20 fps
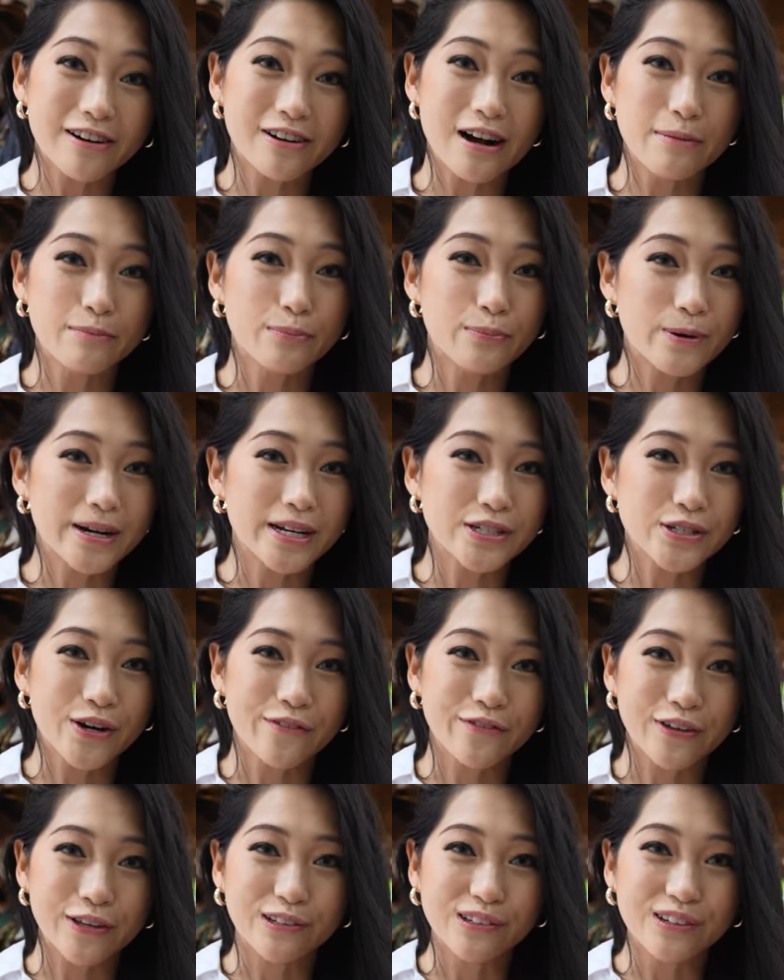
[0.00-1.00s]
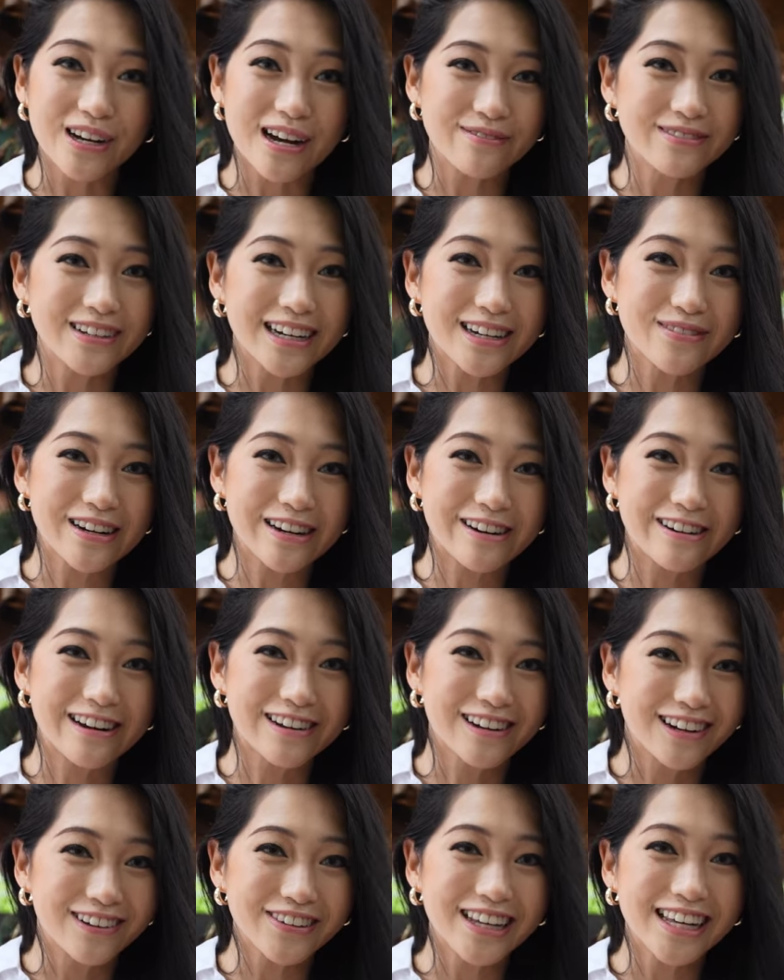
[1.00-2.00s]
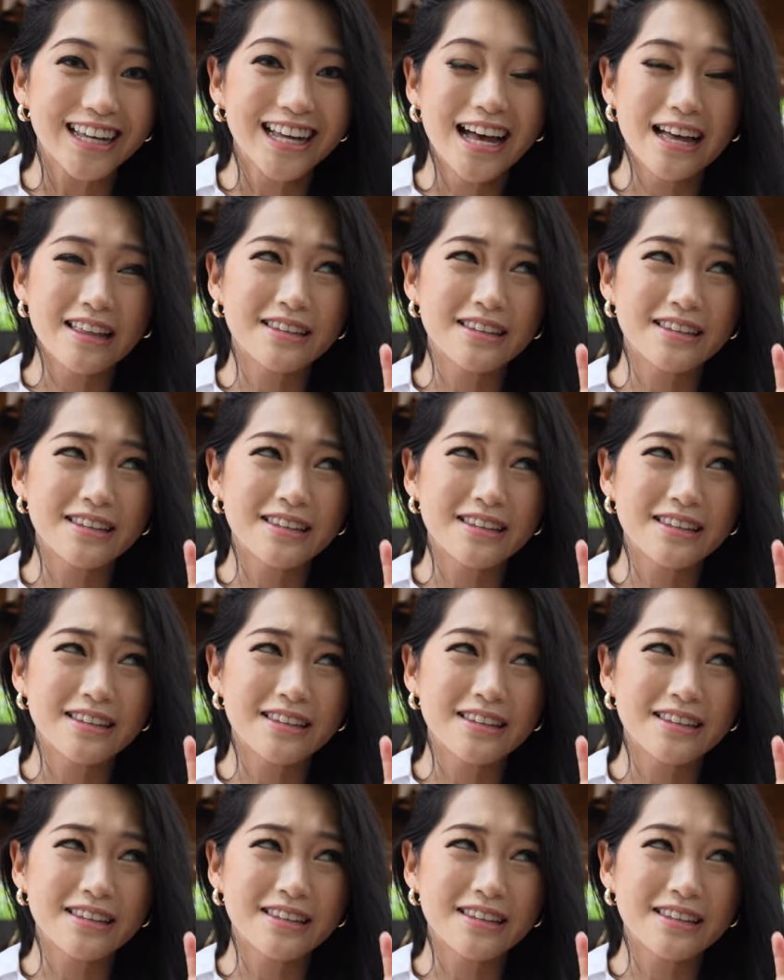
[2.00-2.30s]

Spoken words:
I'm pretty sure if you look up Nakameguro and coffee,